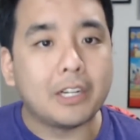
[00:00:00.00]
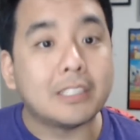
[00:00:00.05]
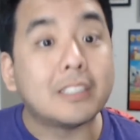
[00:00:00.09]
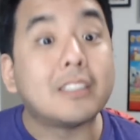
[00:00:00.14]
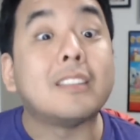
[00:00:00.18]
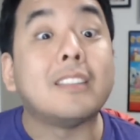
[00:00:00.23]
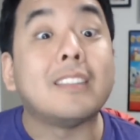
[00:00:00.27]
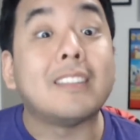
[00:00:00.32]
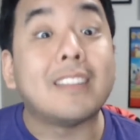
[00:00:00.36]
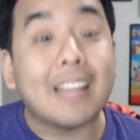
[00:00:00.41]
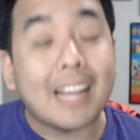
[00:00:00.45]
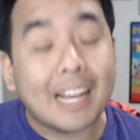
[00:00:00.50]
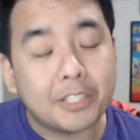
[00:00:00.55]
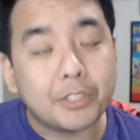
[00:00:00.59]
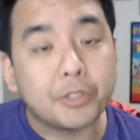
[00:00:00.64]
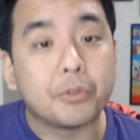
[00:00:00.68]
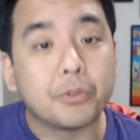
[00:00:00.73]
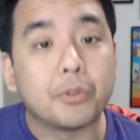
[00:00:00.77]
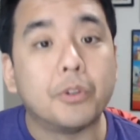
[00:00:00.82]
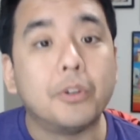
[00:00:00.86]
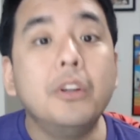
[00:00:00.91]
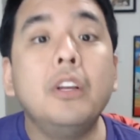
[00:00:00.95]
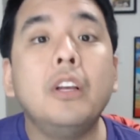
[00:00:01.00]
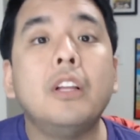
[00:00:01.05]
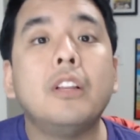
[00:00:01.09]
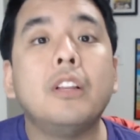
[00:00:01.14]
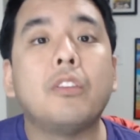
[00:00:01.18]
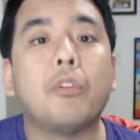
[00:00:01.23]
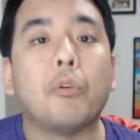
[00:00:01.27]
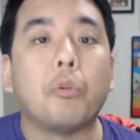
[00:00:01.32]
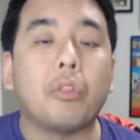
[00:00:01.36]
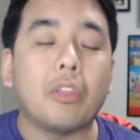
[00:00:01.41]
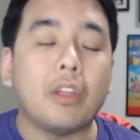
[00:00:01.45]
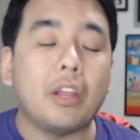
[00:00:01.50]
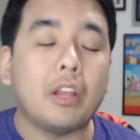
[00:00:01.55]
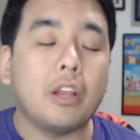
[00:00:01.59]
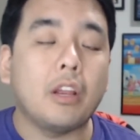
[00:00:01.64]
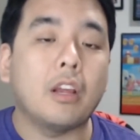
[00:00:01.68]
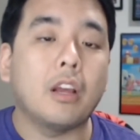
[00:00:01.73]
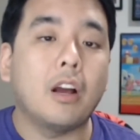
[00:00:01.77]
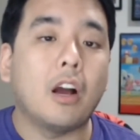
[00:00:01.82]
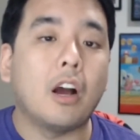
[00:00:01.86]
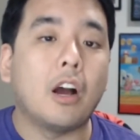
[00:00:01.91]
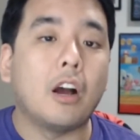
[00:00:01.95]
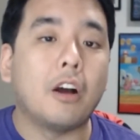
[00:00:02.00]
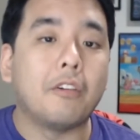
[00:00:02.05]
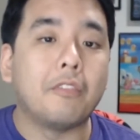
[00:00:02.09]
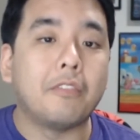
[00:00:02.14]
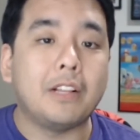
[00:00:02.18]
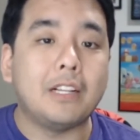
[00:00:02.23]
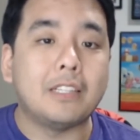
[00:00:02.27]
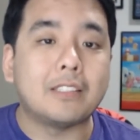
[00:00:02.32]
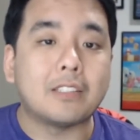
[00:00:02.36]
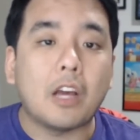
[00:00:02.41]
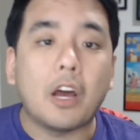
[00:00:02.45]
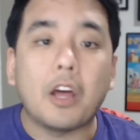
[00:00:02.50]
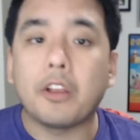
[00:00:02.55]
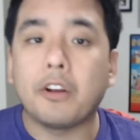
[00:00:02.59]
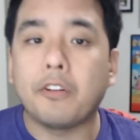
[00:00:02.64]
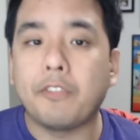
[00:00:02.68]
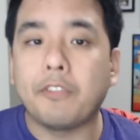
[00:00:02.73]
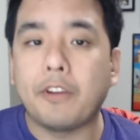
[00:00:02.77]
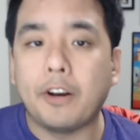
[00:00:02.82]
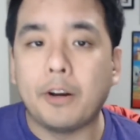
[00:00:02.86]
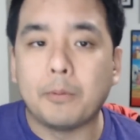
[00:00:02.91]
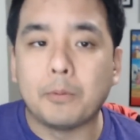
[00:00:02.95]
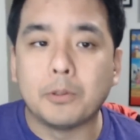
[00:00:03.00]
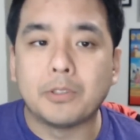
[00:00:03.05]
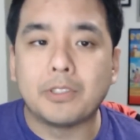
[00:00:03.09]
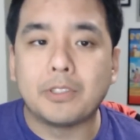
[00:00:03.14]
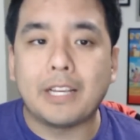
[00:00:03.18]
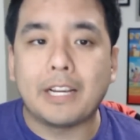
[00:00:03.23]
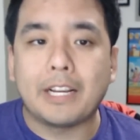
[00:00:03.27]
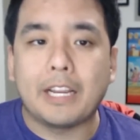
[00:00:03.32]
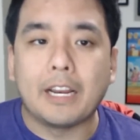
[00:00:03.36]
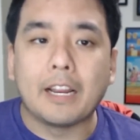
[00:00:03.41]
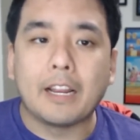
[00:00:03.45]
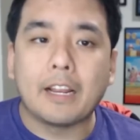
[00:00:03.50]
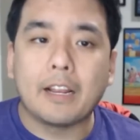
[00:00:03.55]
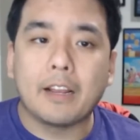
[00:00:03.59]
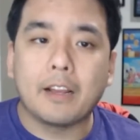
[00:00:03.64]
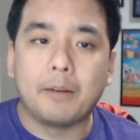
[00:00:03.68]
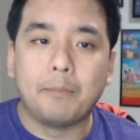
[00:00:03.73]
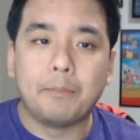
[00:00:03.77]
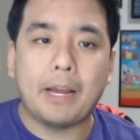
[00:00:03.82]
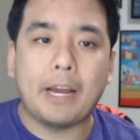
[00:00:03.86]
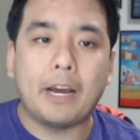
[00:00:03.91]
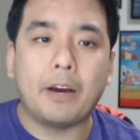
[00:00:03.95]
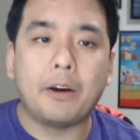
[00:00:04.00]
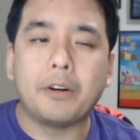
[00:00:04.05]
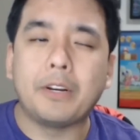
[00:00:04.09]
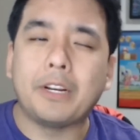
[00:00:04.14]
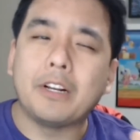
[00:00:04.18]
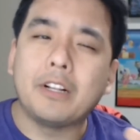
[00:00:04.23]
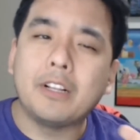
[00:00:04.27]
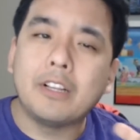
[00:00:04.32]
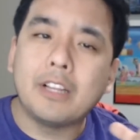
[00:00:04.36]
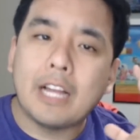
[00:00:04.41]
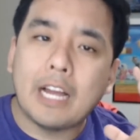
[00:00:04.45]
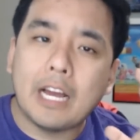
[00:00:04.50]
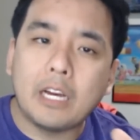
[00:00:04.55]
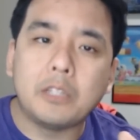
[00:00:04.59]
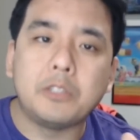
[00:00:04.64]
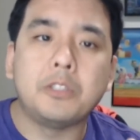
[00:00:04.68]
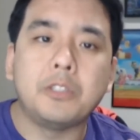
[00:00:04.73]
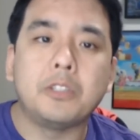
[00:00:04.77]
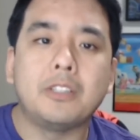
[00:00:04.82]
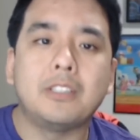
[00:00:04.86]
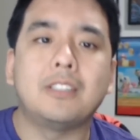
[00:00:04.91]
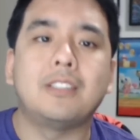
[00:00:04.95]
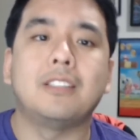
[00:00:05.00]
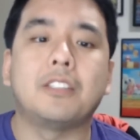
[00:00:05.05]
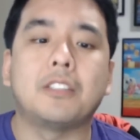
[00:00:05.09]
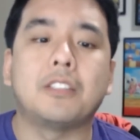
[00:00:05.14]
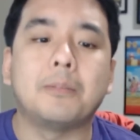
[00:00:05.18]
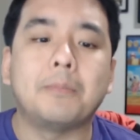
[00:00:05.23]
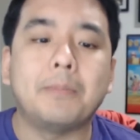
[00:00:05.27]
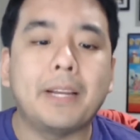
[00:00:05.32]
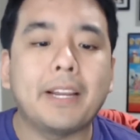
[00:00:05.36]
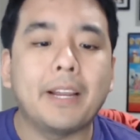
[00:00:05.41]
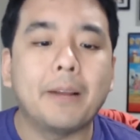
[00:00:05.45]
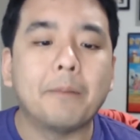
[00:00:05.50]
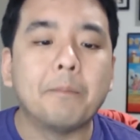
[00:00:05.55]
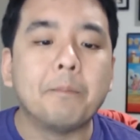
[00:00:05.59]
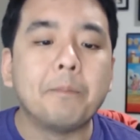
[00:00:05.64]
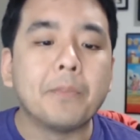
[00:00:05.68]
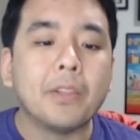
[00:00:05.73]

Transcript: It's natural to think of these other variables that can compound and cloud your decision making.